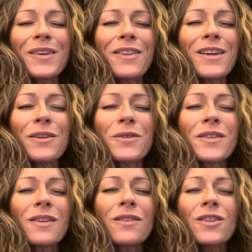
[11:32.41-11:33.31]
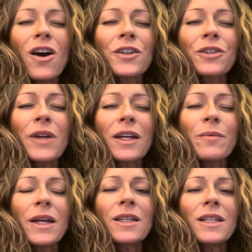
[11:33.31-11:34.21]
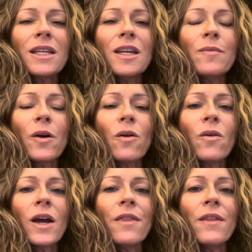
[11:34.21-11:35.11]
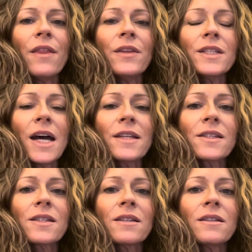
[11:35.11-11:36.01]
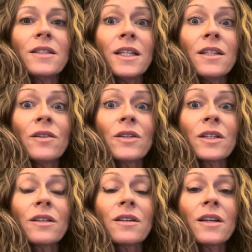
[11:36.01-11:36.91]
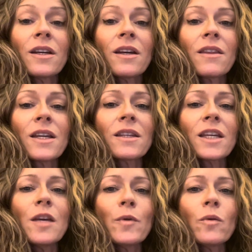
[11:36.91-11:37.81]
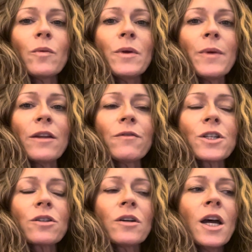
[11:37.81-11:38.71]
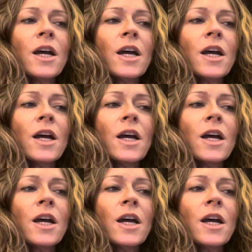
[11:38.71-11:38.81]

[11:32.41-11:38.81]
I think it was that the doctor recommended the chemo, and then the test didn't think the chemo would be beneficial.